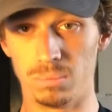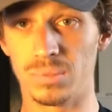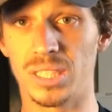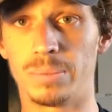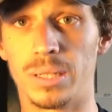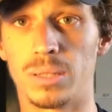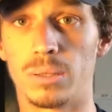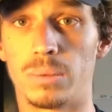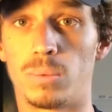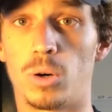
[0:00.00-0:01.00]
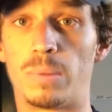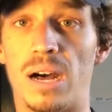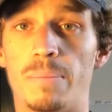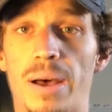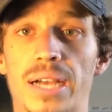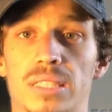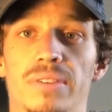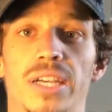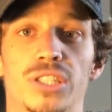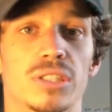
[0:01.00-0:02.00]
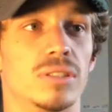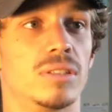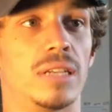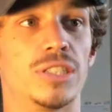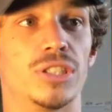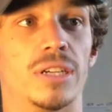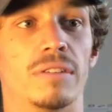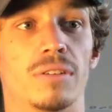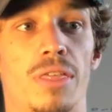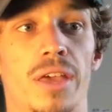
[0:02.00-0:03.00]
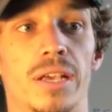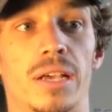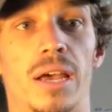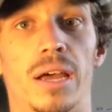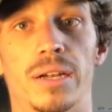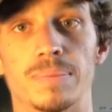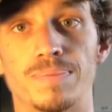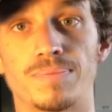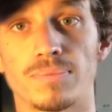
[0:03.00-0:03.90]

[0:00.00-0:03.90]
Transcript: Did my little warm up activation session and everything, and